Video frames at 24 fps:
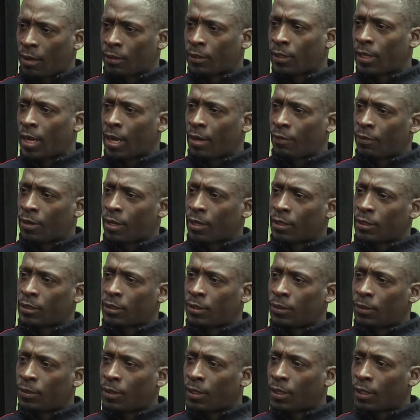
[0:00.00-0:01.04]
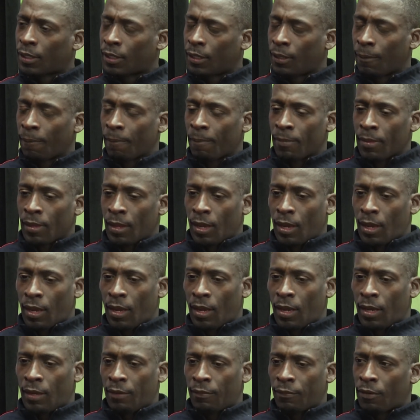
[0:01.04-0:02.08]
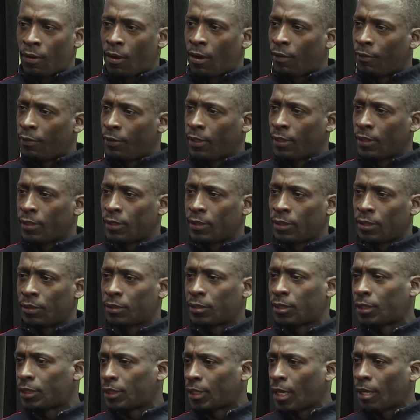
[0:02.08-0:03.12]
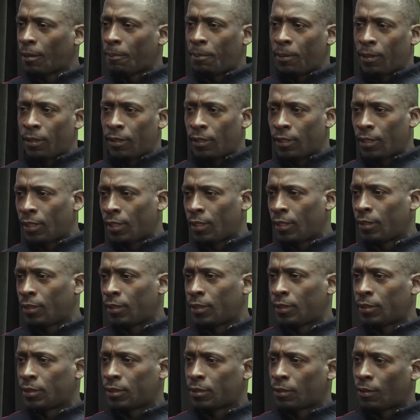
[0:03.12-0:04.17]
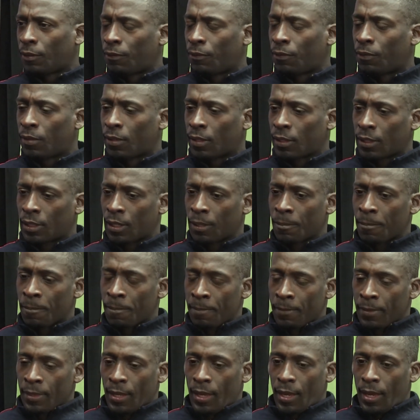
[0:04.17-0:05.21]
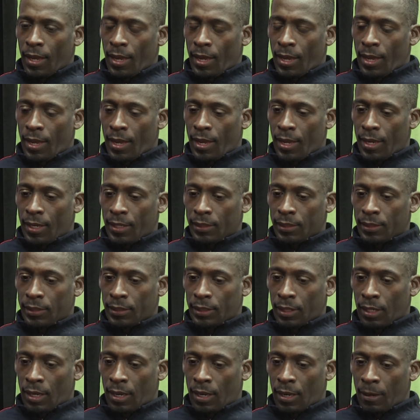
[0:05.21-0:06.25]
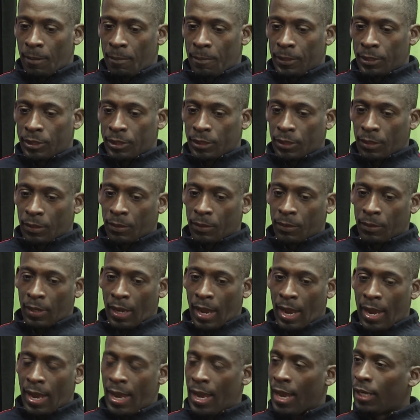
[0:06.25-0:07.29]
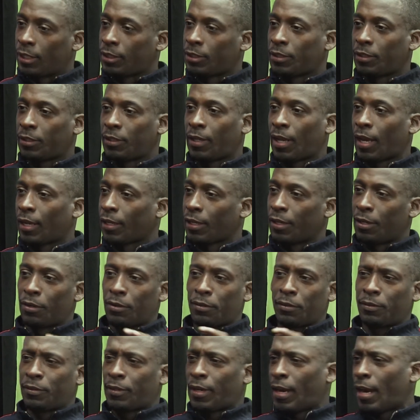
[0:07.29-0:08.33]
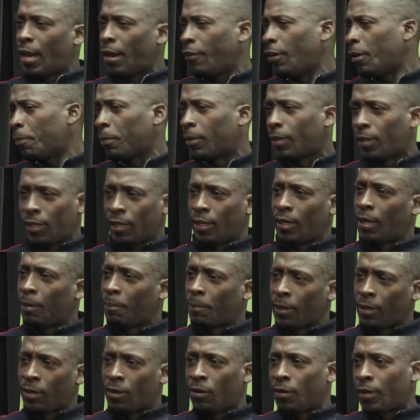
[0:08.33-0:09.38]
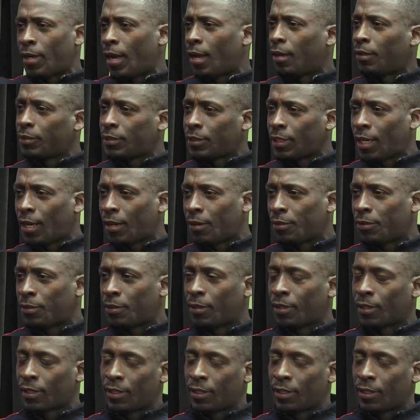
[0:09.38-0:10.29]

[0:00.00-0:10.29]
at Ruckus Newark, involving sustainability and so forth. And so I had to hurry up and clean up and go downtown Newark